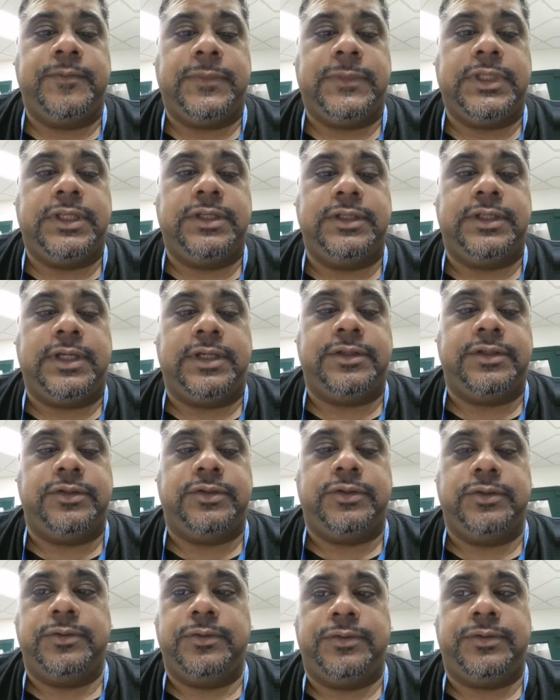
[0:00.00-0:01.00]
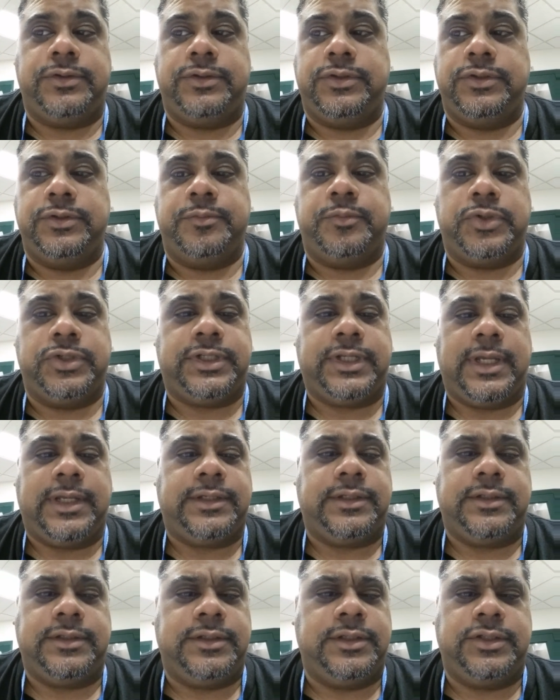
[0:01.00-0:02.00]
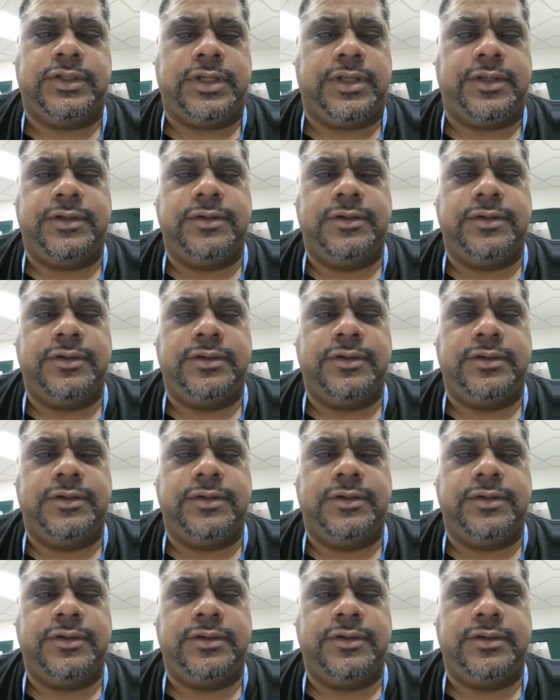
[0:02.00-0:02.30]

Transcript: to tell the truth, to protect each other.